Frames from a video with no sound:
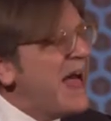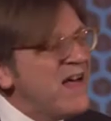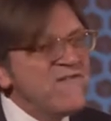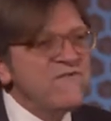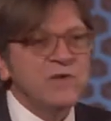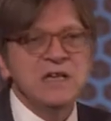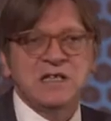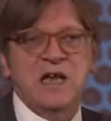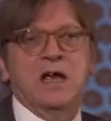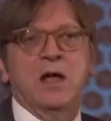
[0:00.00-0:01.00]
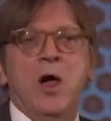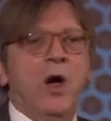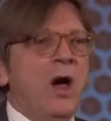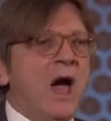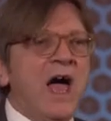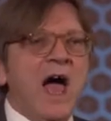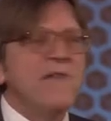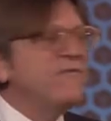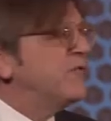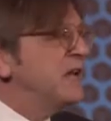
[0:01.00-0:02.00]
everything,
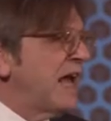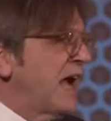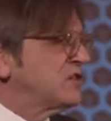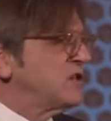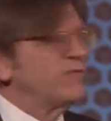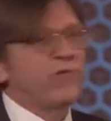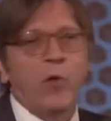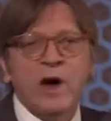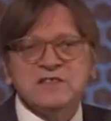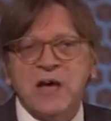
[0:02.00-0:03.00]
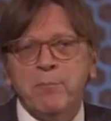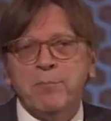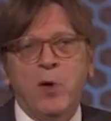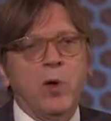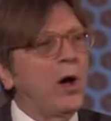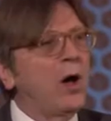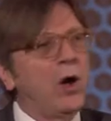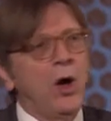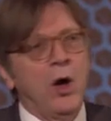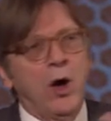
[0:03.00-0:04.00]
every action, for
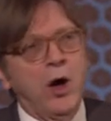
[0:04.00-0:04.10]
example,